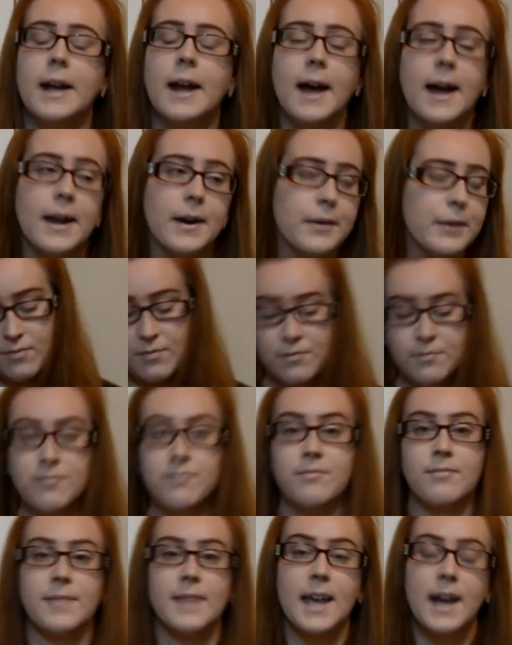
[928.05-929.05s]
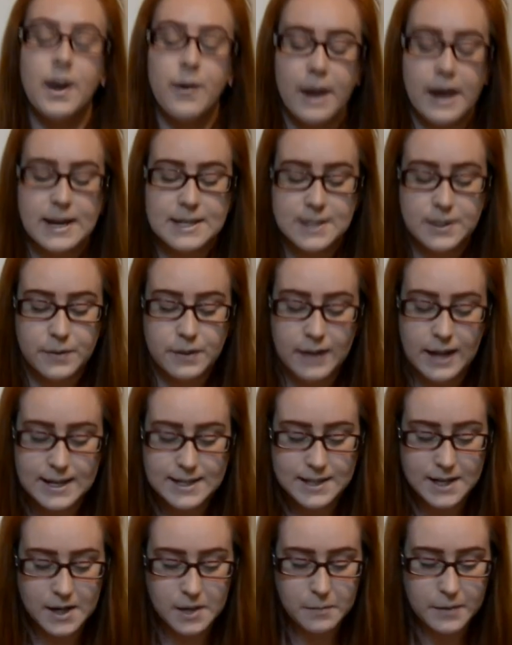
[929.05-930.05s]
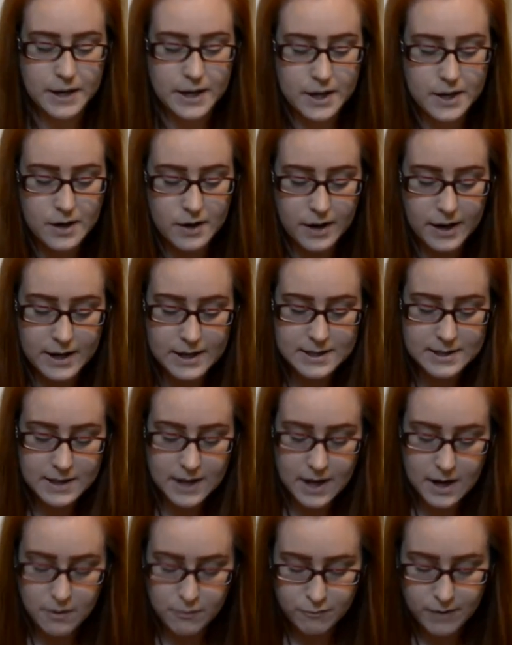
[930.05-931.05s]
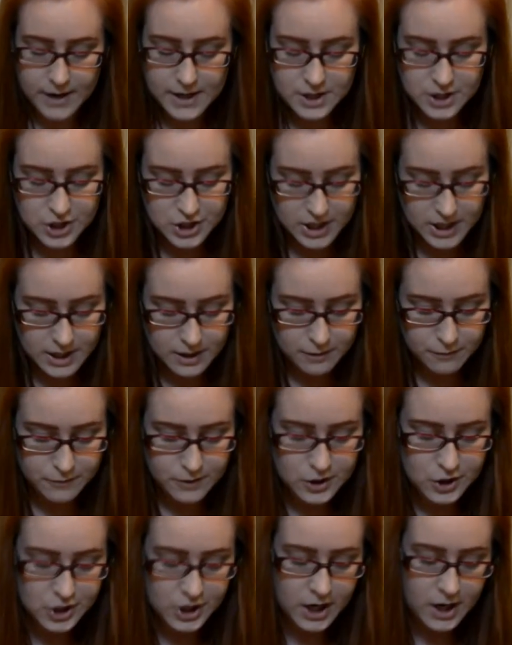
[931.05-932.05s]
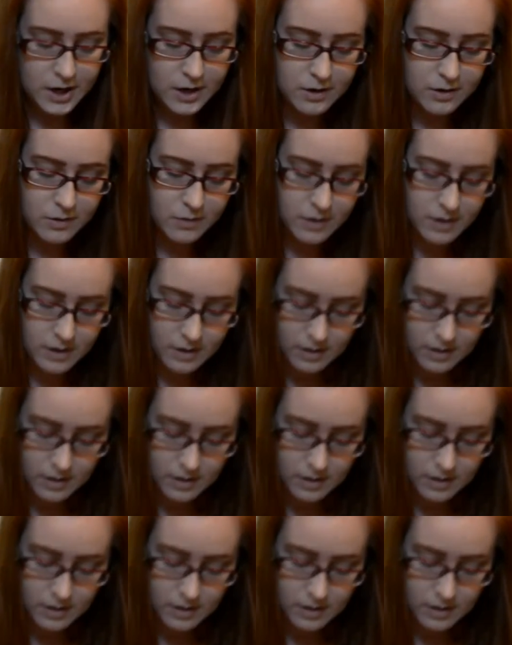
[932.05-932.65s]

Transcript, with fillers: I don't know. Okay, so the last item here is a rain sheet for Joe.